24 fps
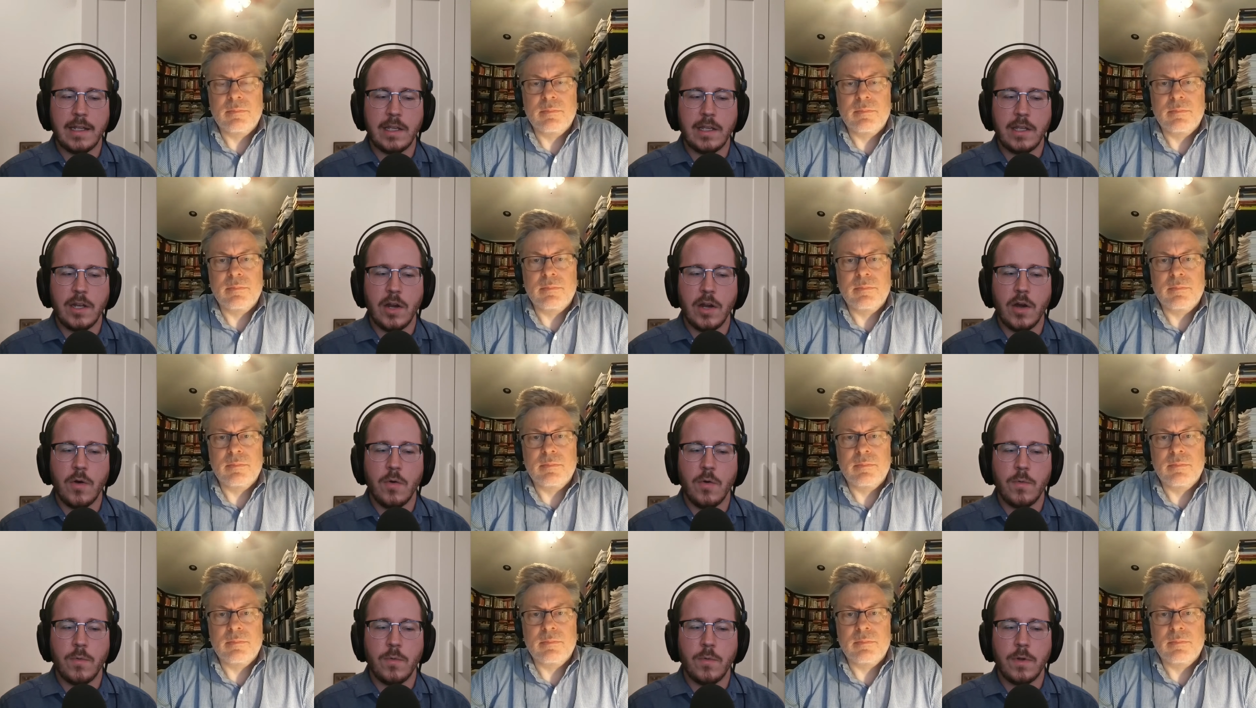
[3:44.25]
Speaker 1: you
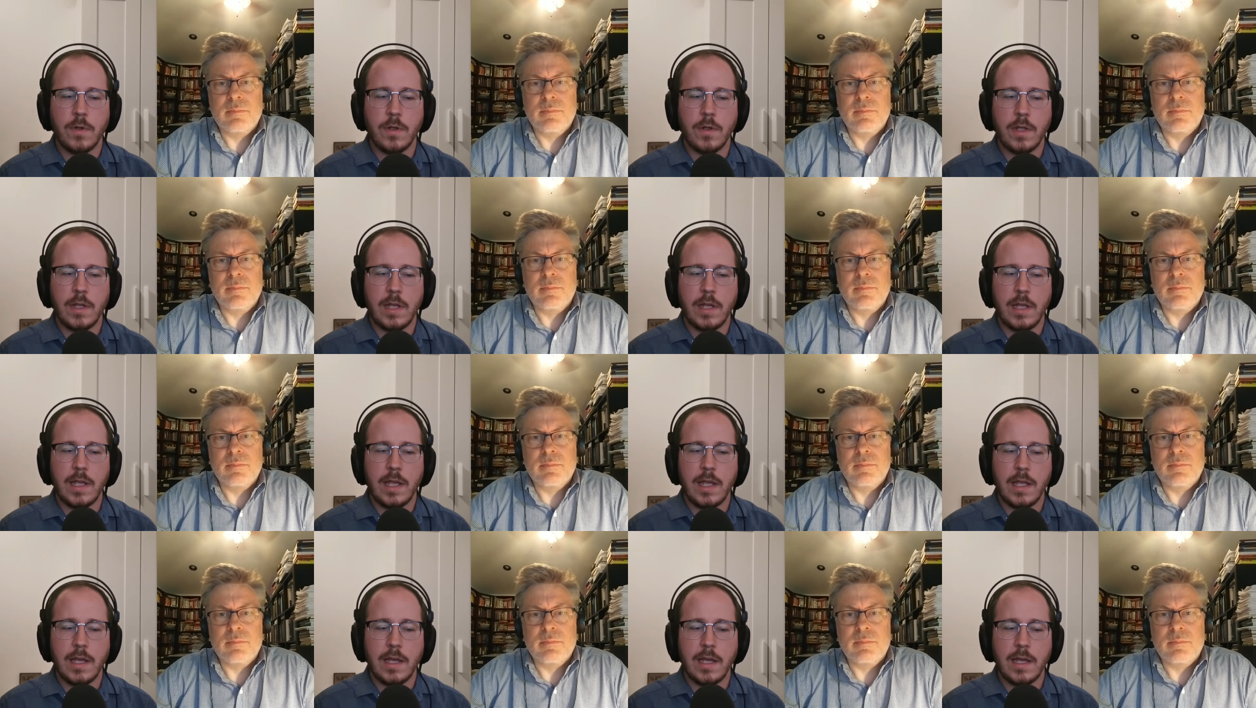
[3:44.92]
know,
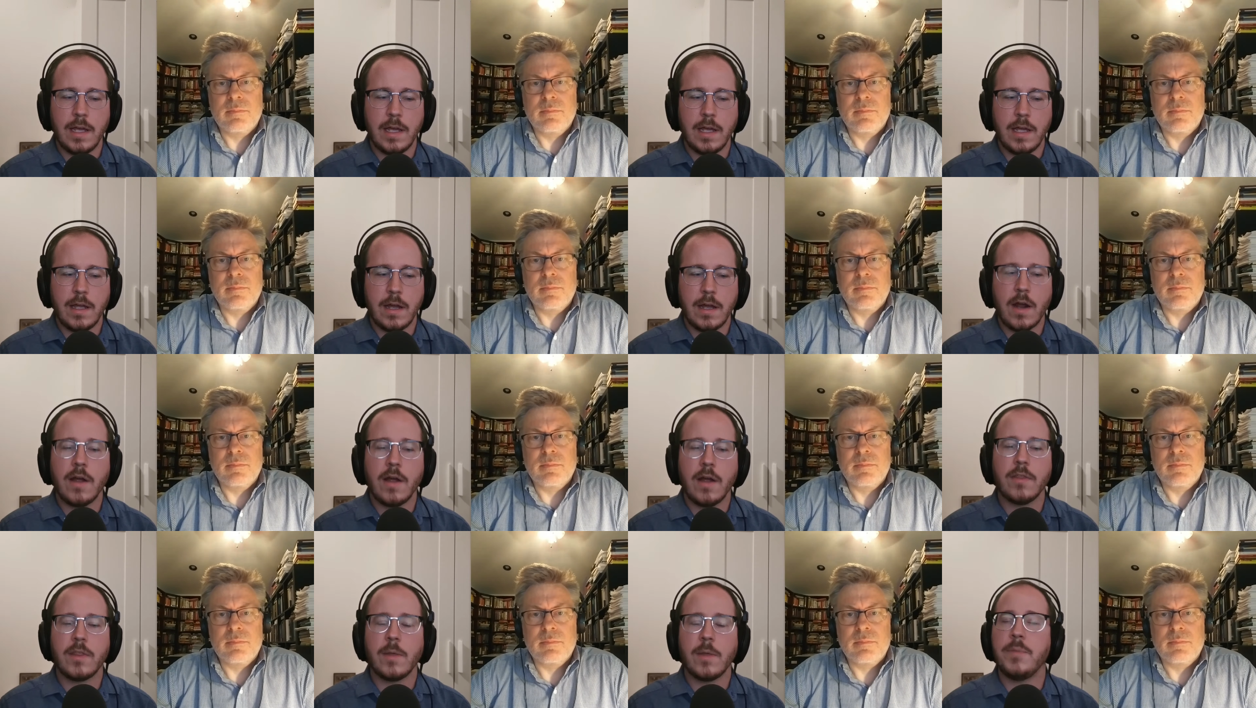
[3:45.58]

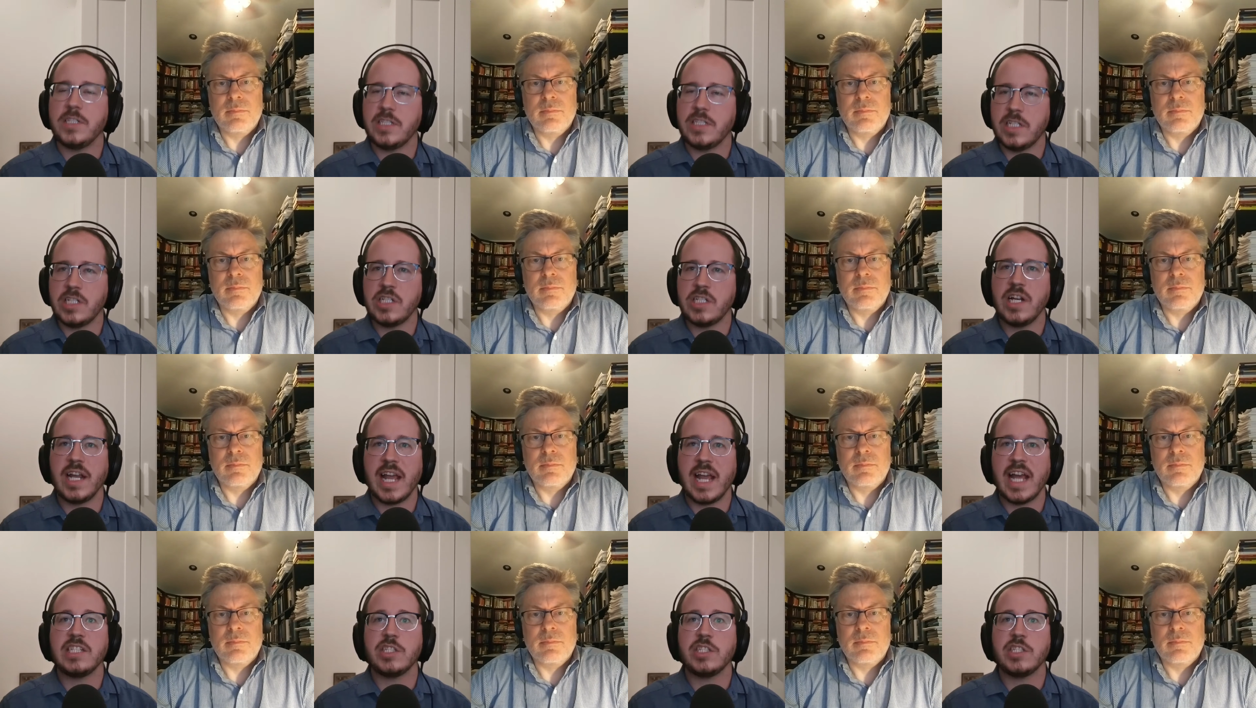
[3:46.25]
the
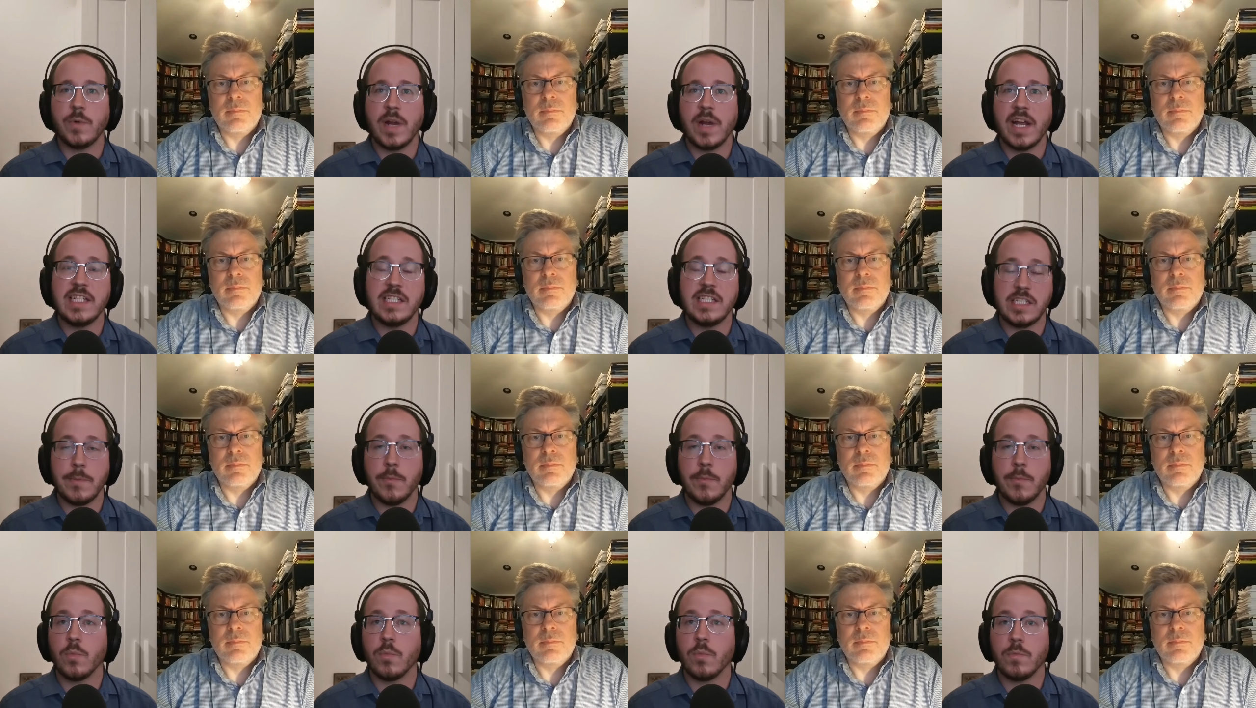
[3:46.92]
position against
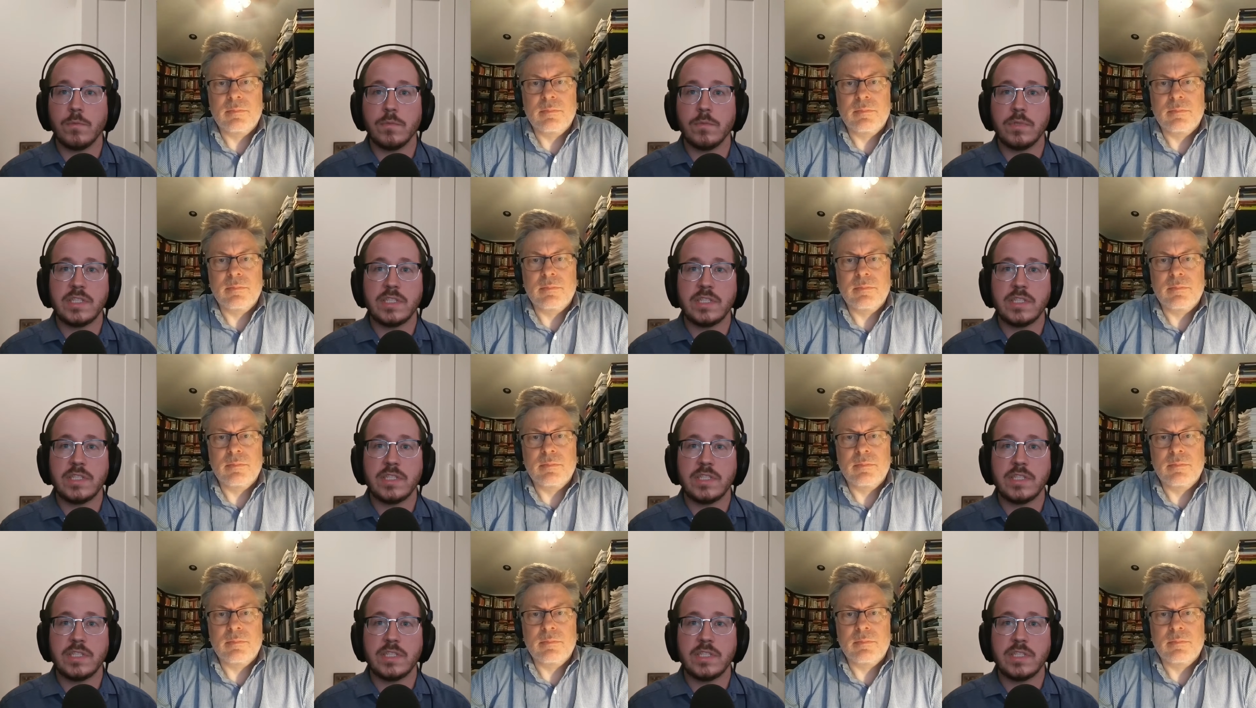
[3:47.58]
racism